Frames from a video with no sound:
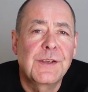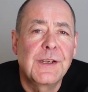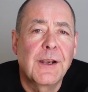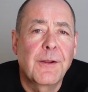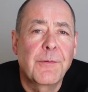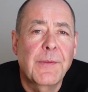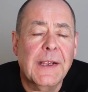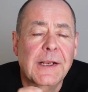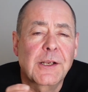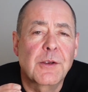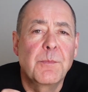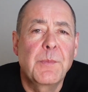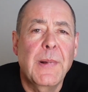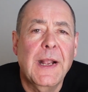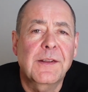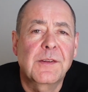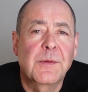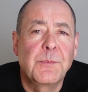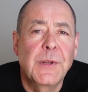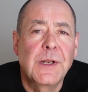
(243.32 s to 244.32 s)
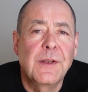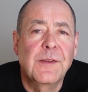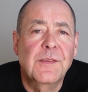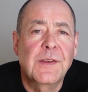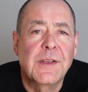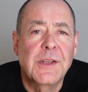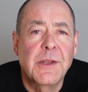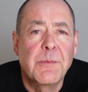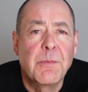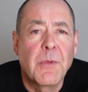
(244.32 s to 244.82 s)
that
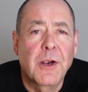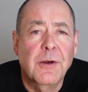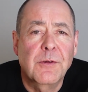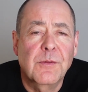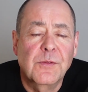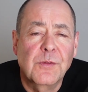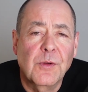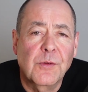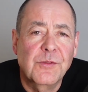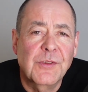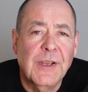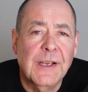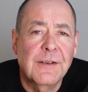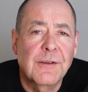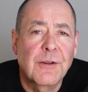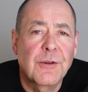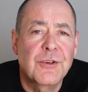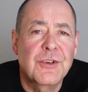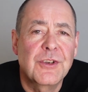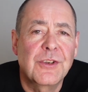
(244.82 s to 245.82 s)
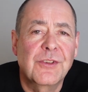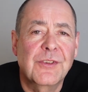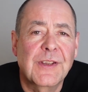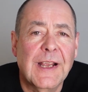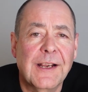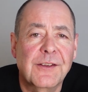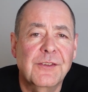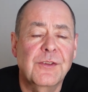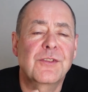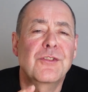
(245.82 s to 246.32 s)
compatibility of the Microsoft technology
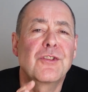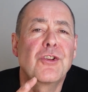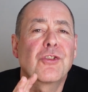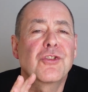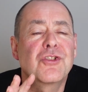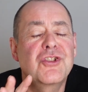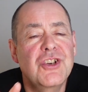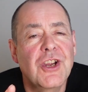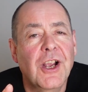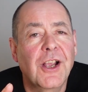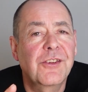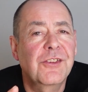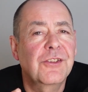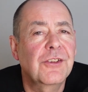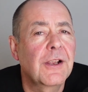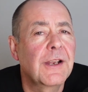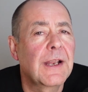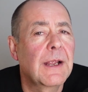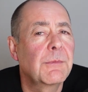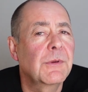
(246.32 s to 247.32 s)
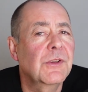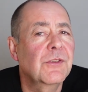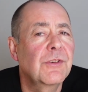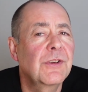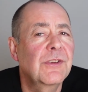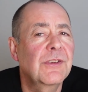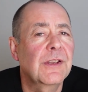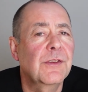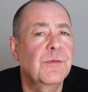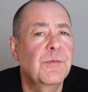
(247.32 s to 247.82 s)
stack. So it's not just Dynamics
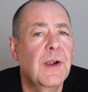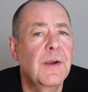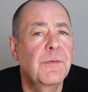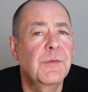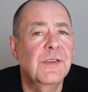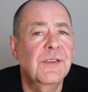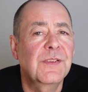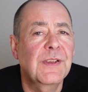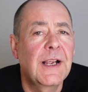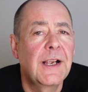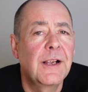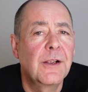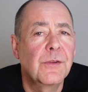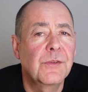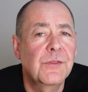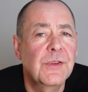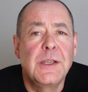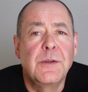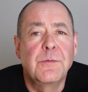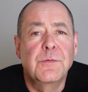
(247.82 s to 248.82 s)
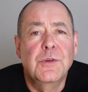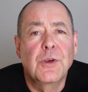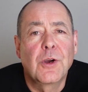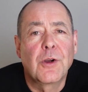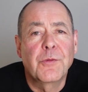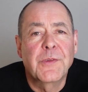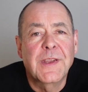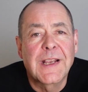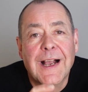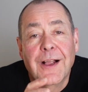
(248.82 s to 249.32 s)
365 for sales. You've
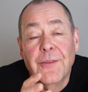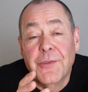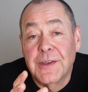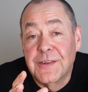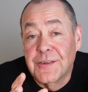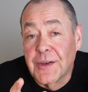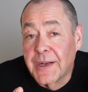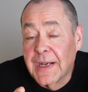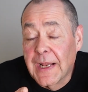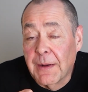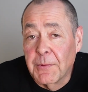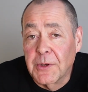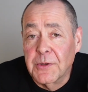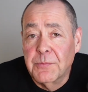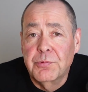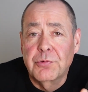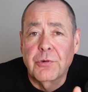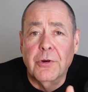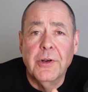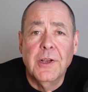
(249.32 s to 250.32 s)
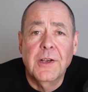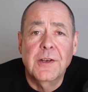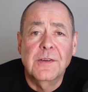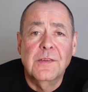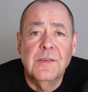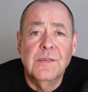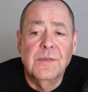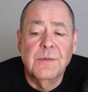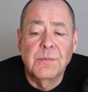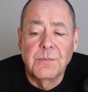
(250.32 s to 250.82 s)
got the other Dynamics
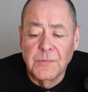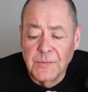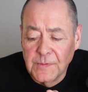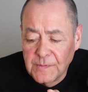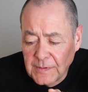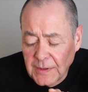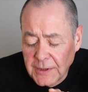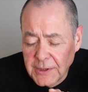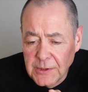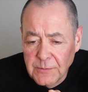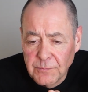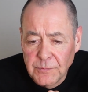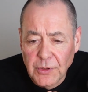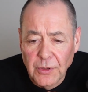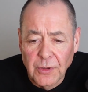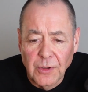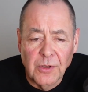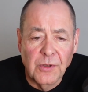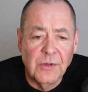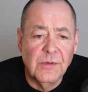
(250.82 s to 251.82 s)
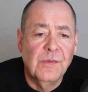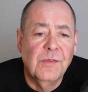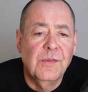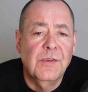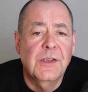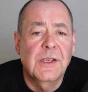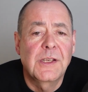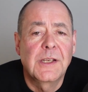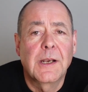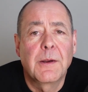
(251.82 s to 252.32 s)
products. So you've got,
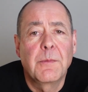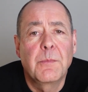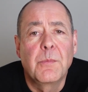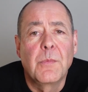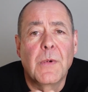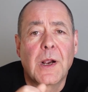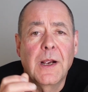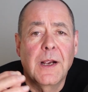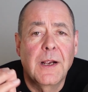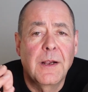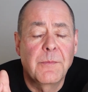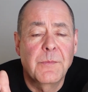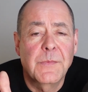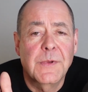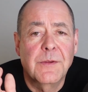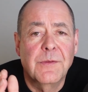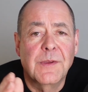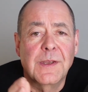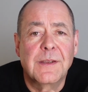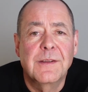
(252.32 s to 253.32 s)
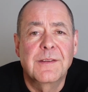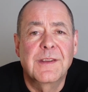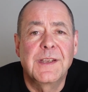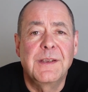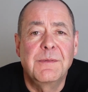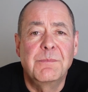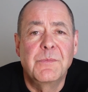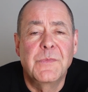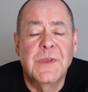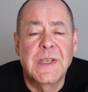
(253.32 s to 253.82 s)

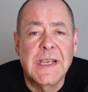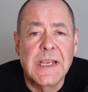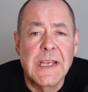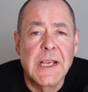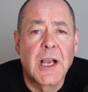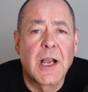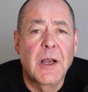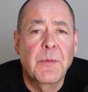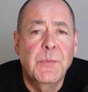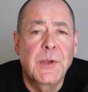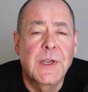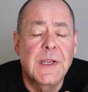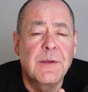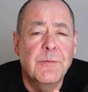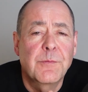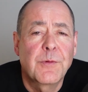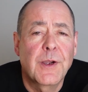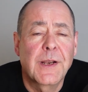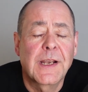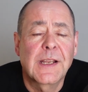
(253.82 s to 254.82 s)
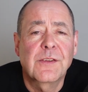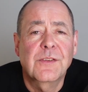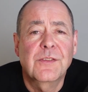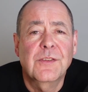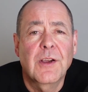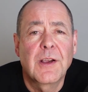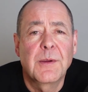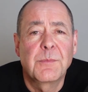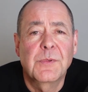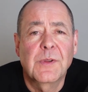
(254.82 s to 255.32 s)
the ERP finance
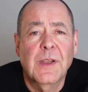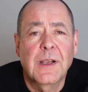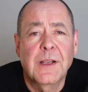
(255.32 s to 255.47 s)
type